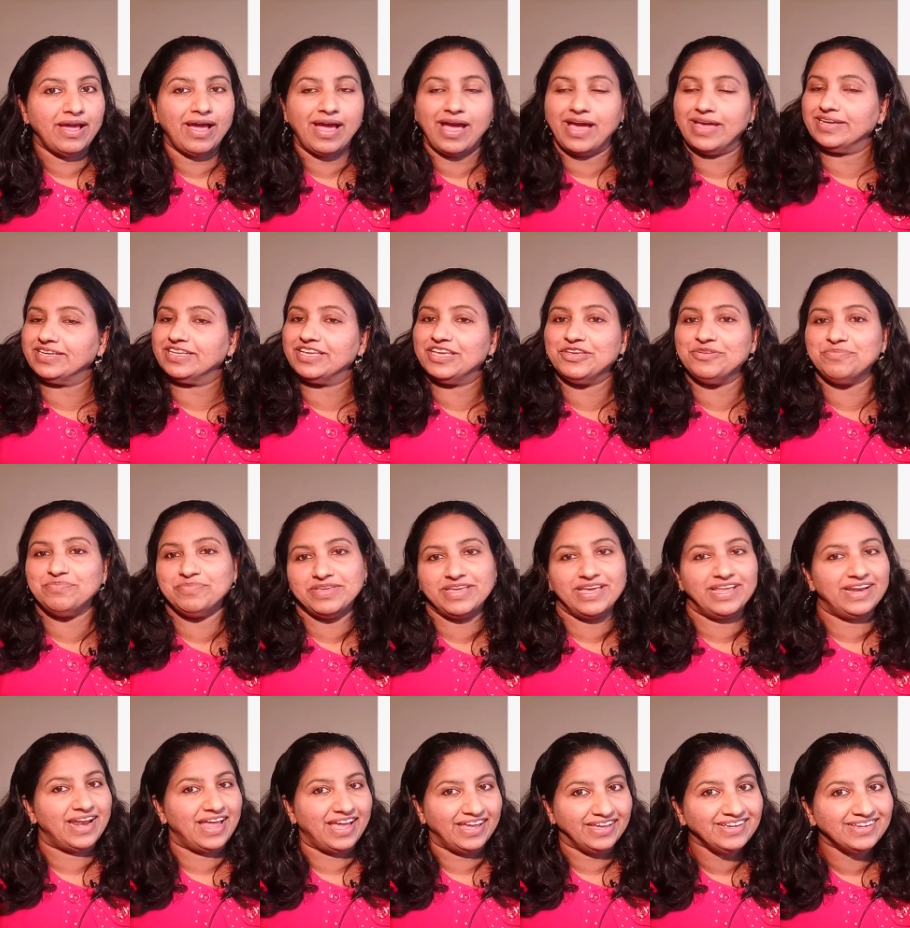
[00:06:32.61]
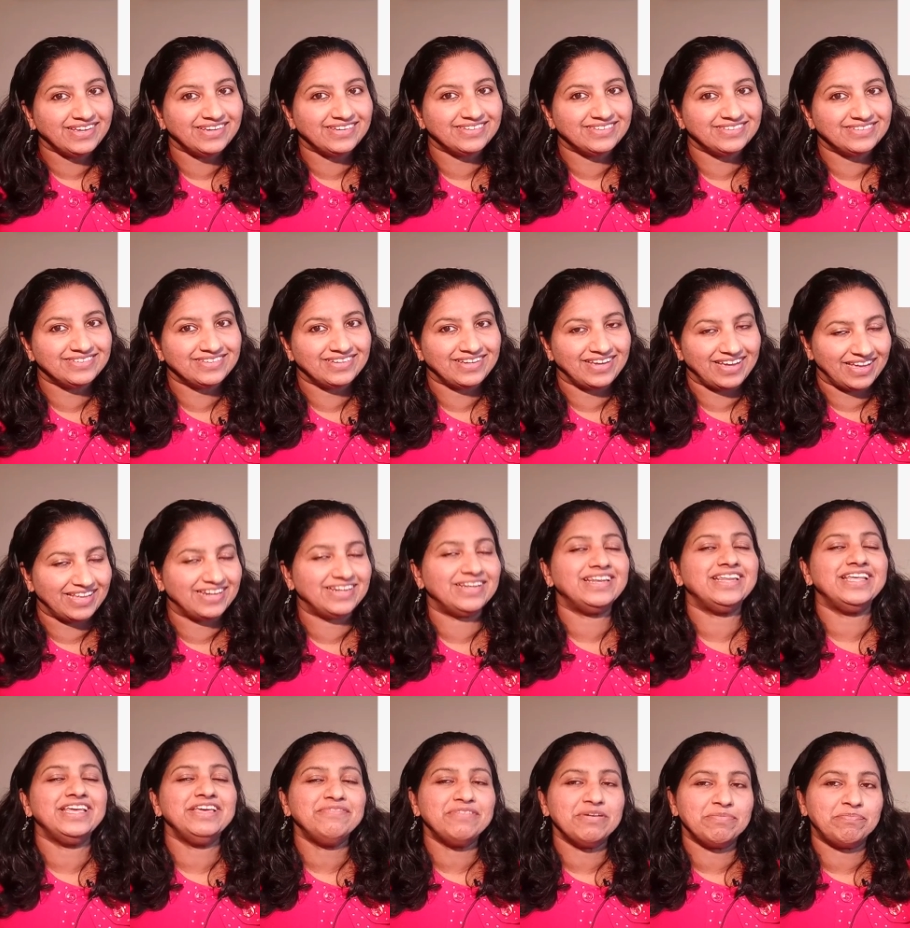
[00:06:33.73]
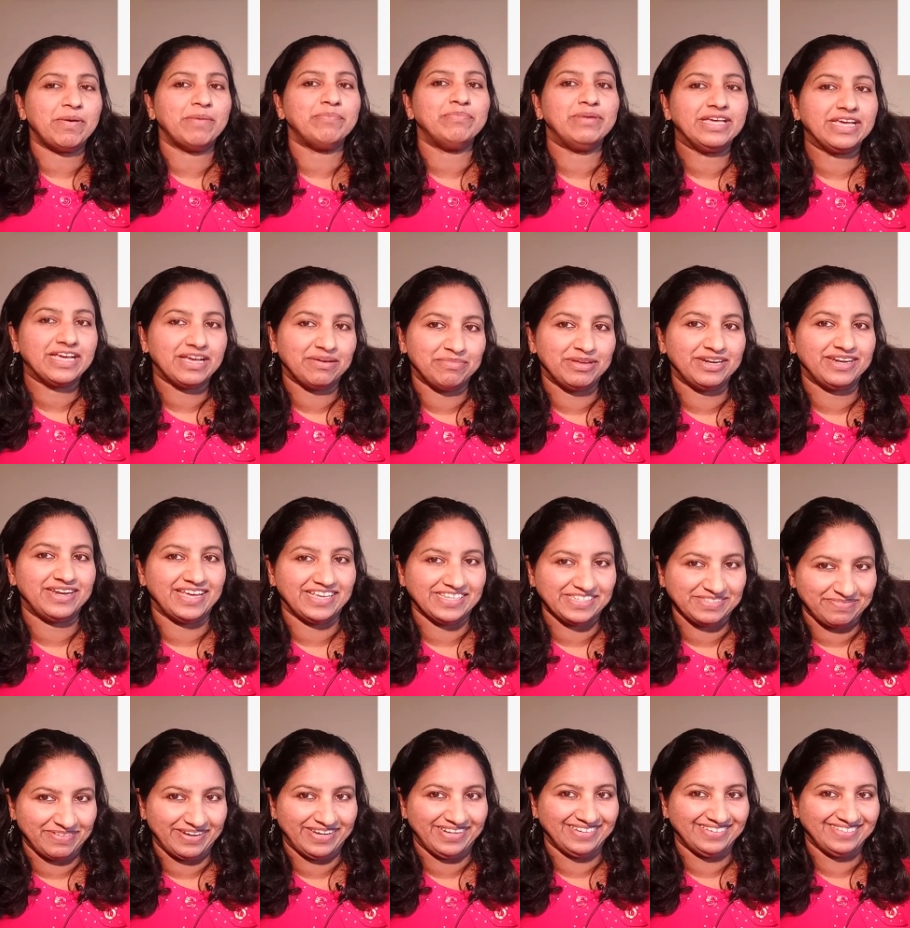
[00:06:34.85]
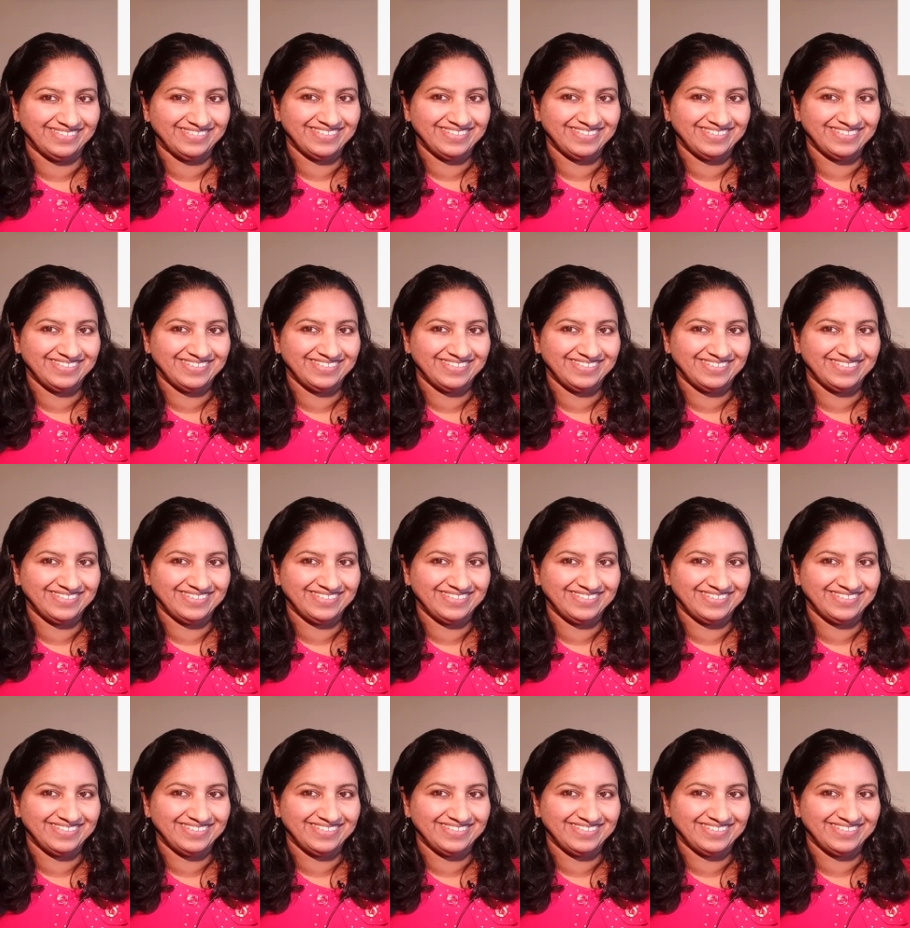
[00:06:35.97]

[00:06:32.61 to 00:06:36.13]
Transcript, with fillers: and give me a like and leave a public comment as well.